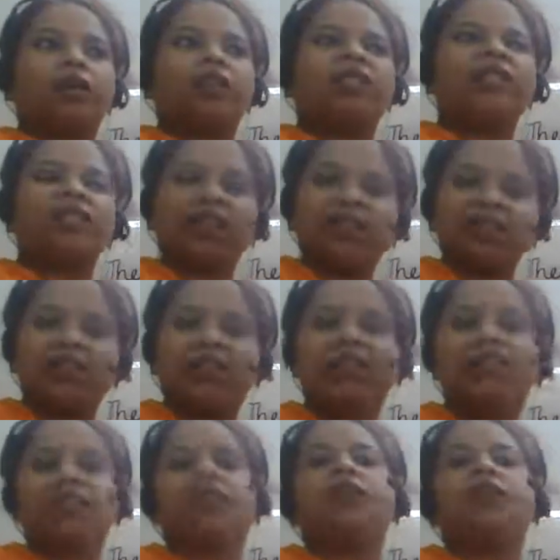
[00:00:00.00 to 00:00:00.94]

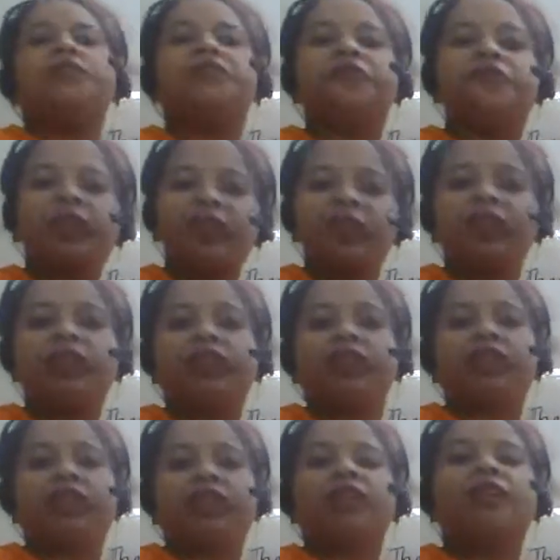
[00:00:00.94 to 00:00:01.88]
dirty,
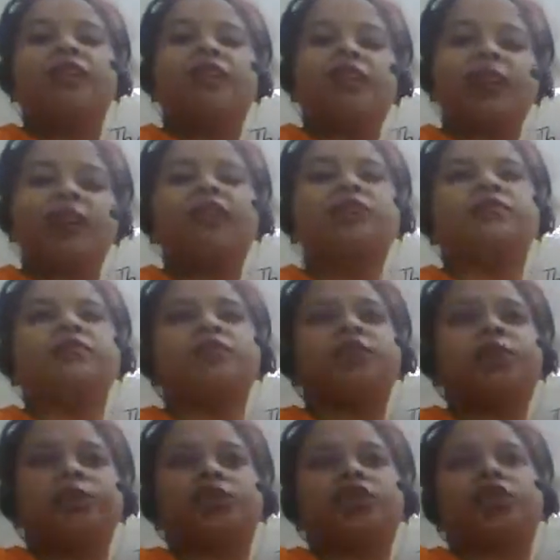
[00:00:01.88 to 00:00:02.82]
filthy things
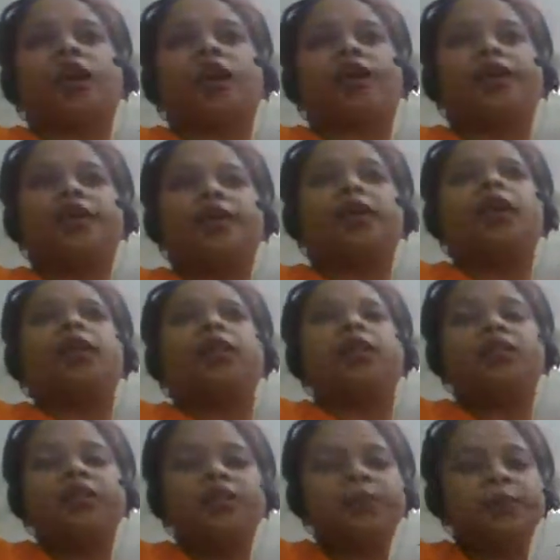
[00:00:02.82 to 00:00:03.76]
which are
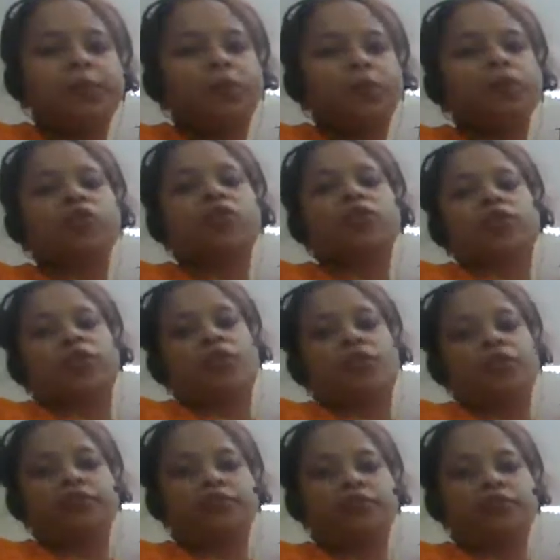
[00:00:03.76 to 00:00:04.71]
disposed
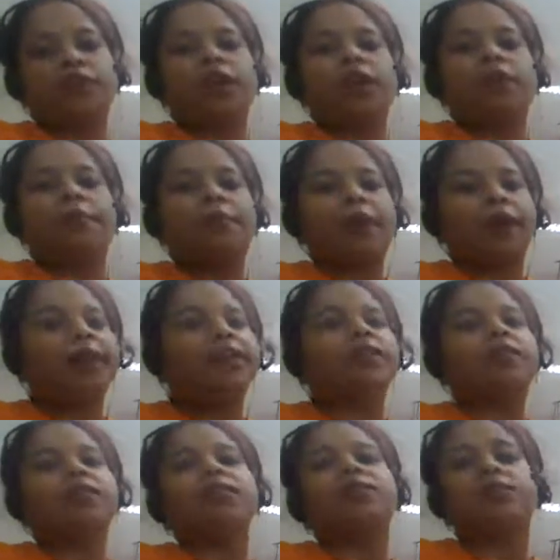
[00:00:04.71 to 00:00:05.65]
of by
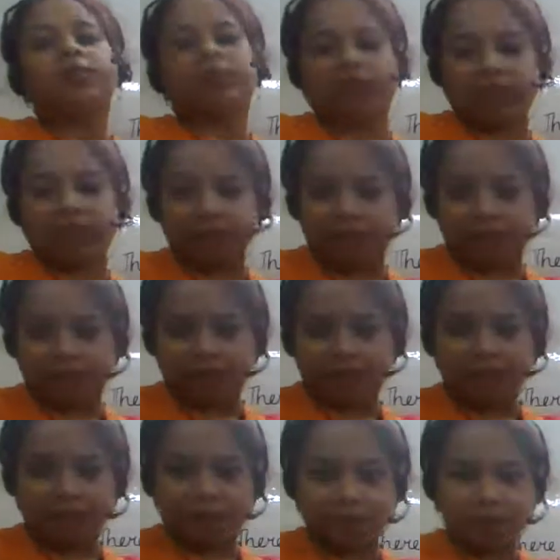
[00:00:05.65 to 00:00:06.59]
the society.
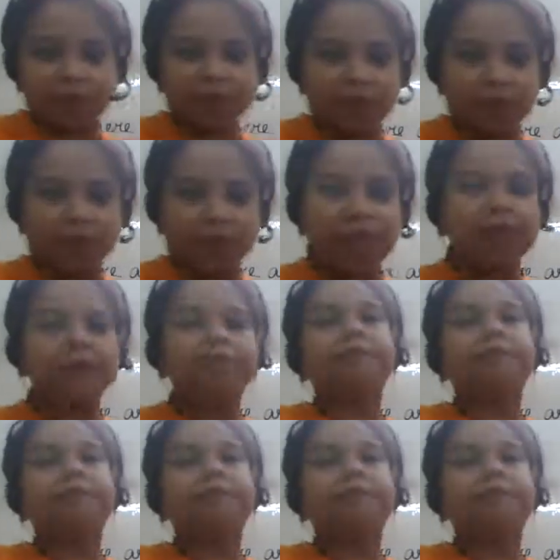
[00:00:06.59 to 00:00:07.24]
Okay,